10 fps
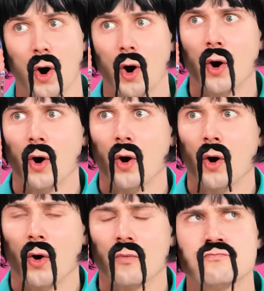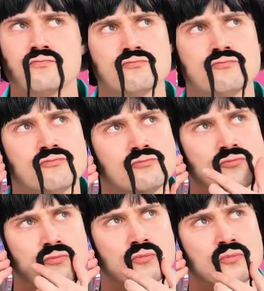Hello? A pimple?
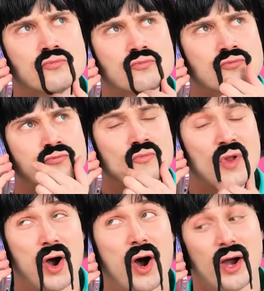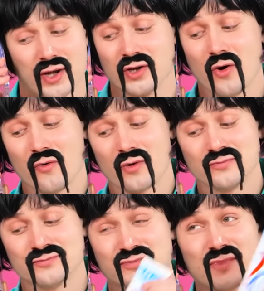Oh no, but I have a little trick. Just
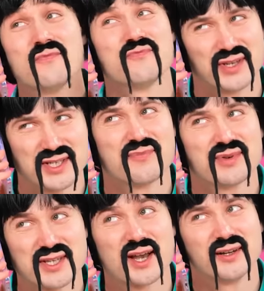use toothpaste.